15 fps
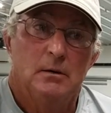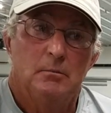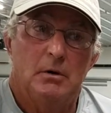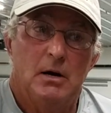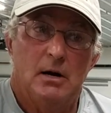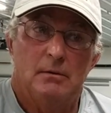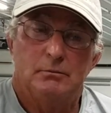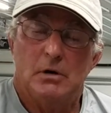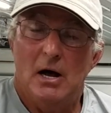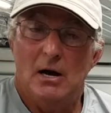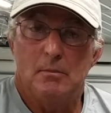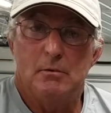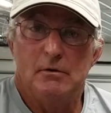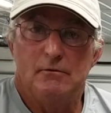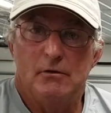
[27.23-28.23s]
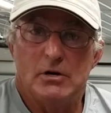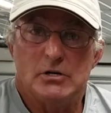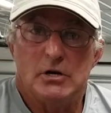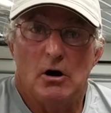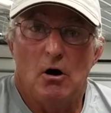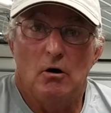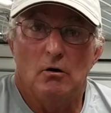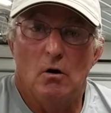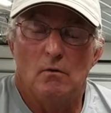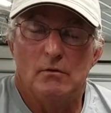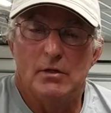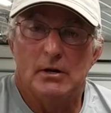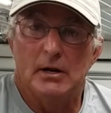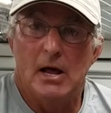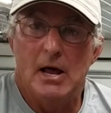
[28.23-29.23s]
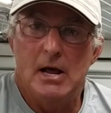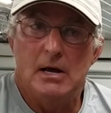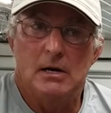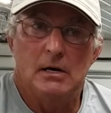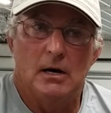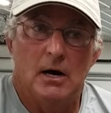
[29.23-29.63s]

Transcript: But I've kind of been fishing all over the lake.